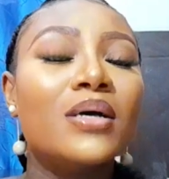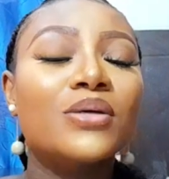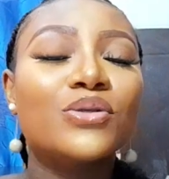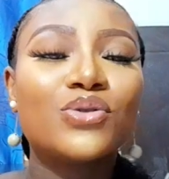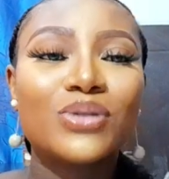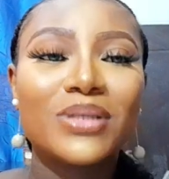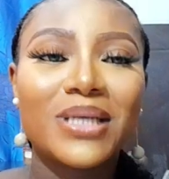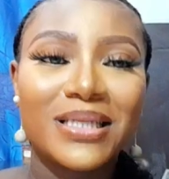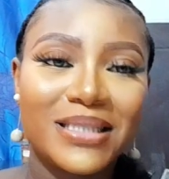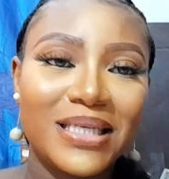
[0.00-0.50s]

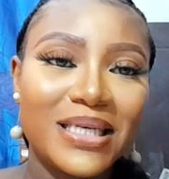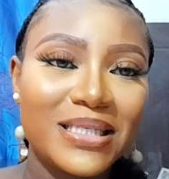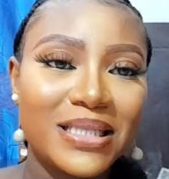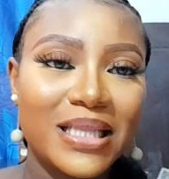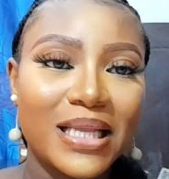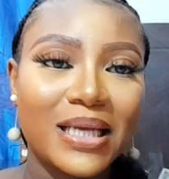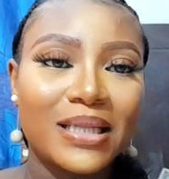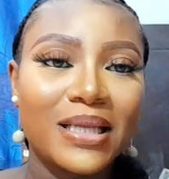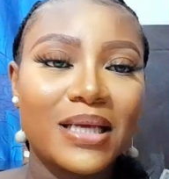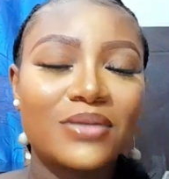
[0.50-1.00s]
So there are days
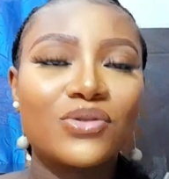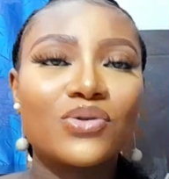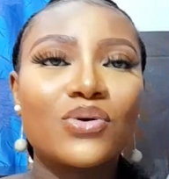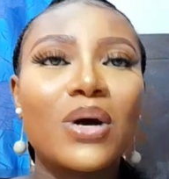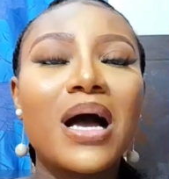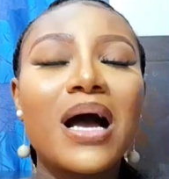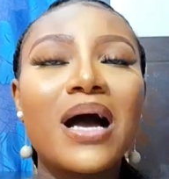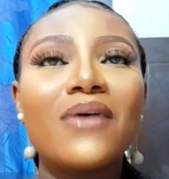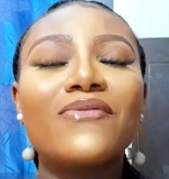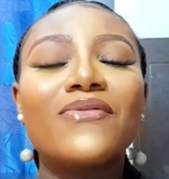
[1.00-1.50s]
like that. So
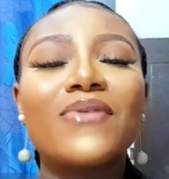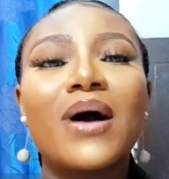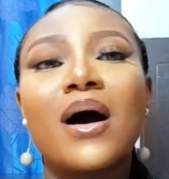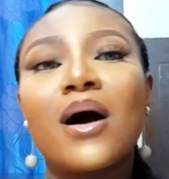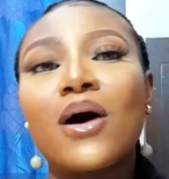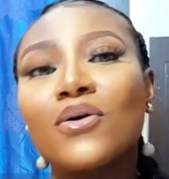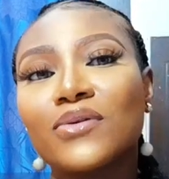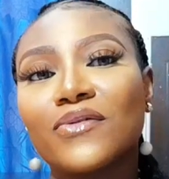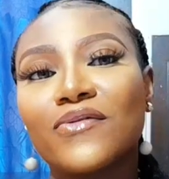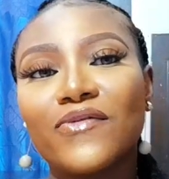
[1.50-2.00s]
have
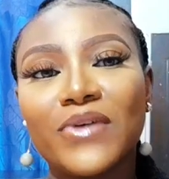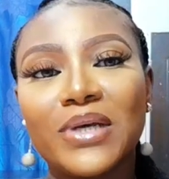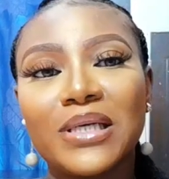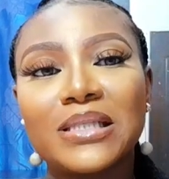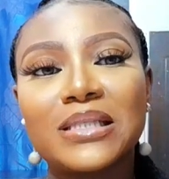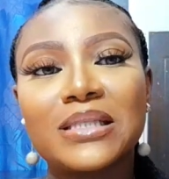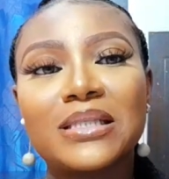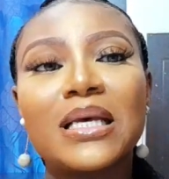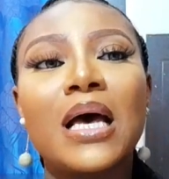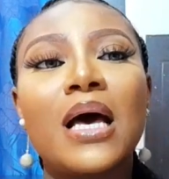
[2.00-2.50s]

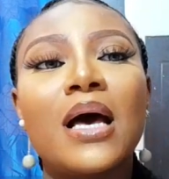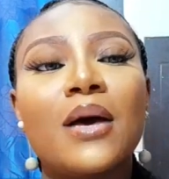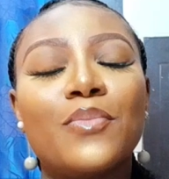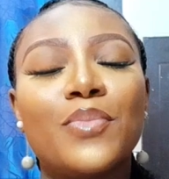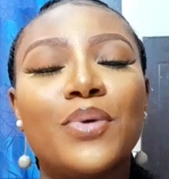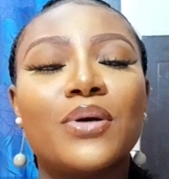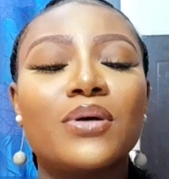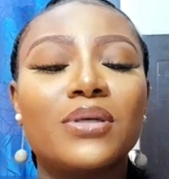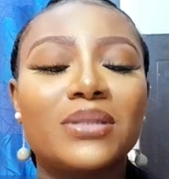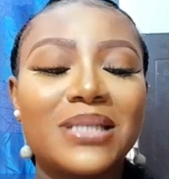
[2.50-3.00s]
outfits,
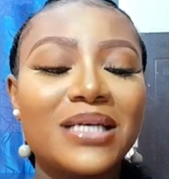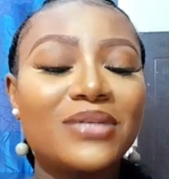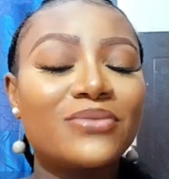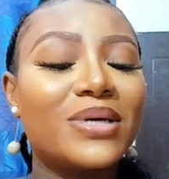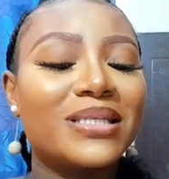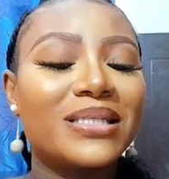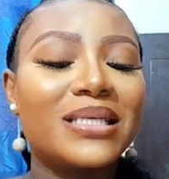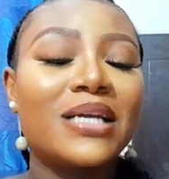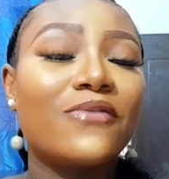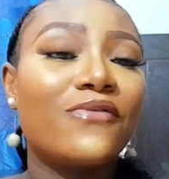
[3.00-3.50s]
because that's why
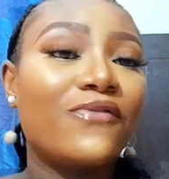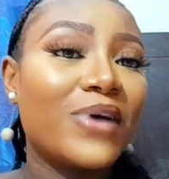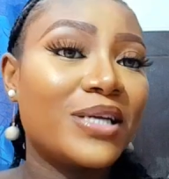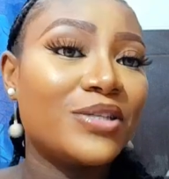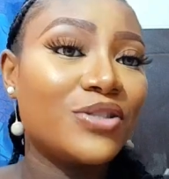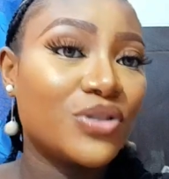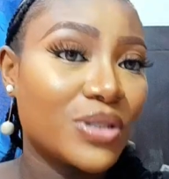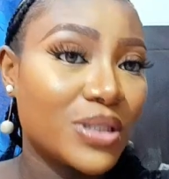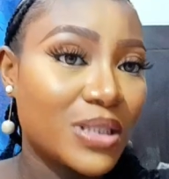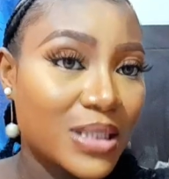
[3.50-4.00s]
I said
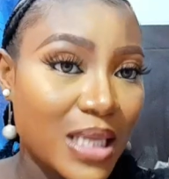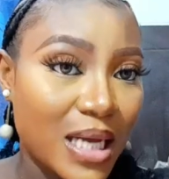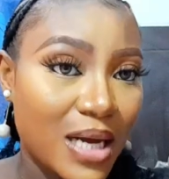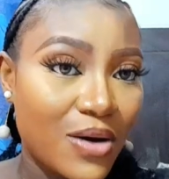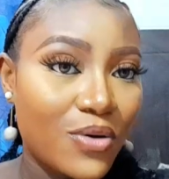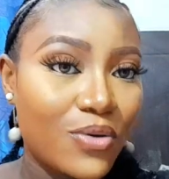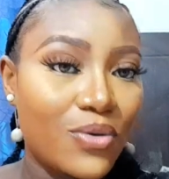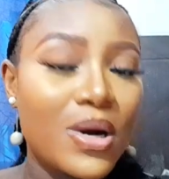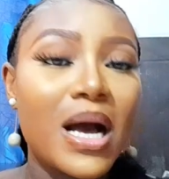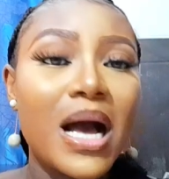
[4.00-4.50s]
find your style
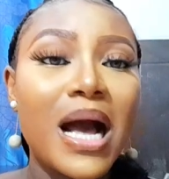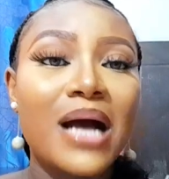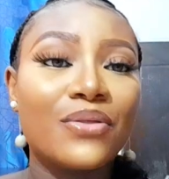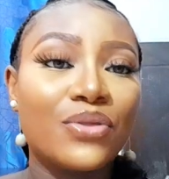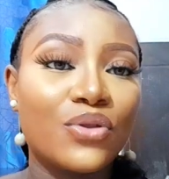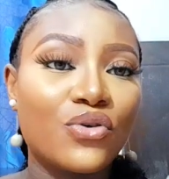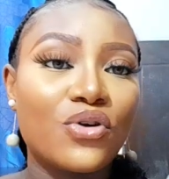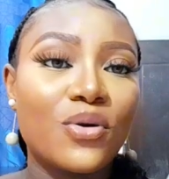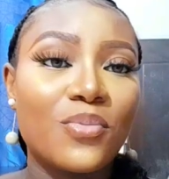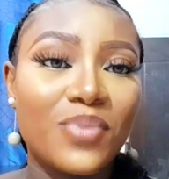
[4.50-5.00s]
and
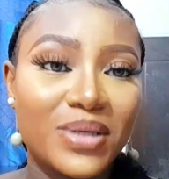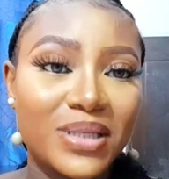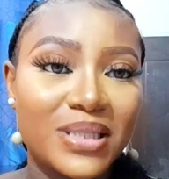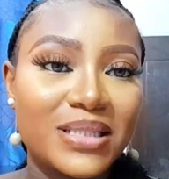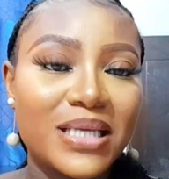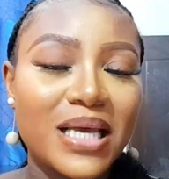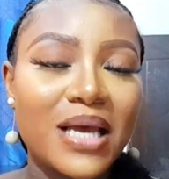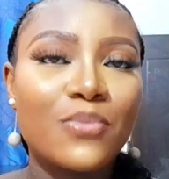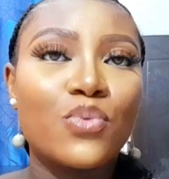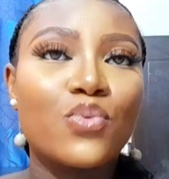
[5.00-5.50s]
know your body
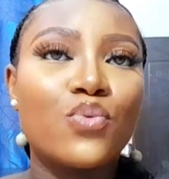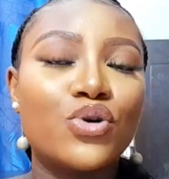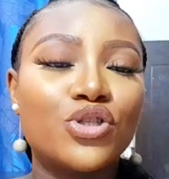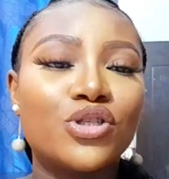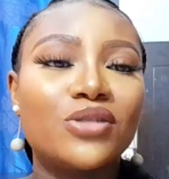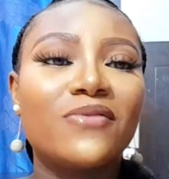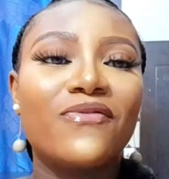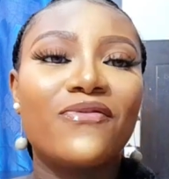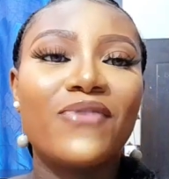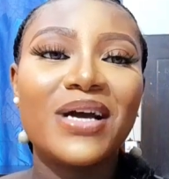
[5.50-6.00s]
type.
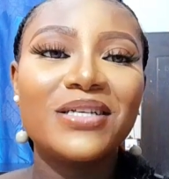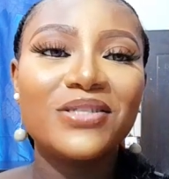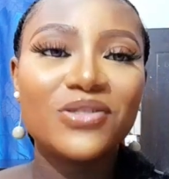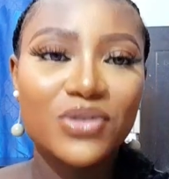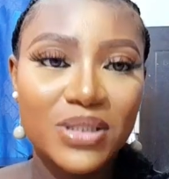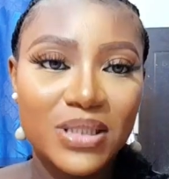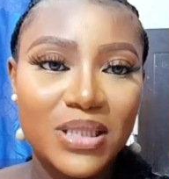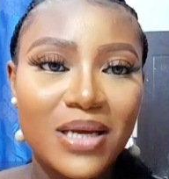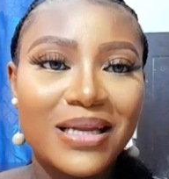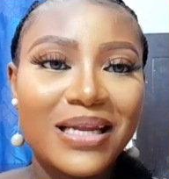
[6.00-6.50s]
Once you find your
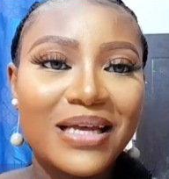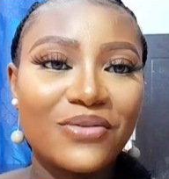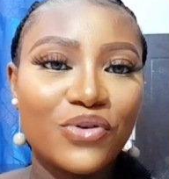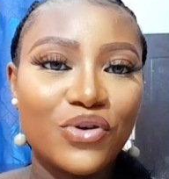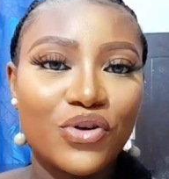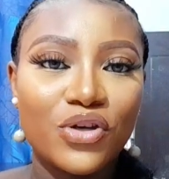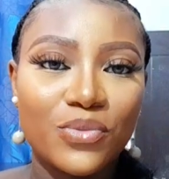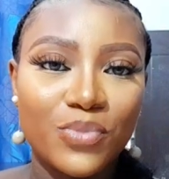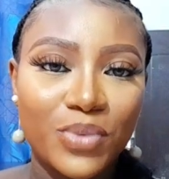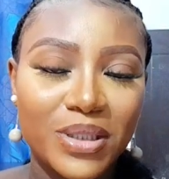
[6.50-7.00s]
style and know
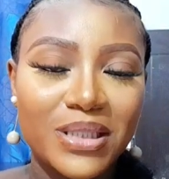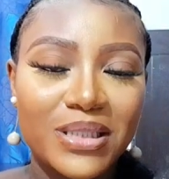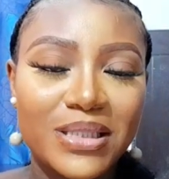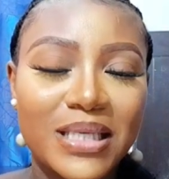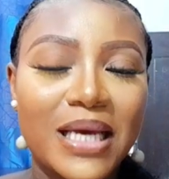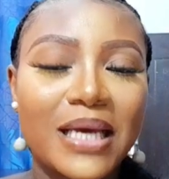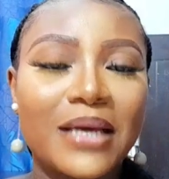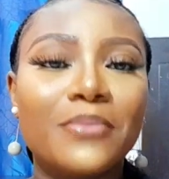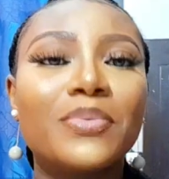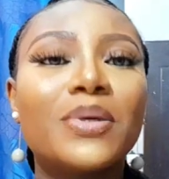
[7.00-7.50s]
your body
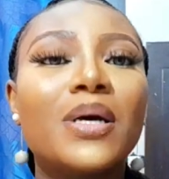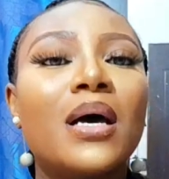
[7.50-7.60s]
type,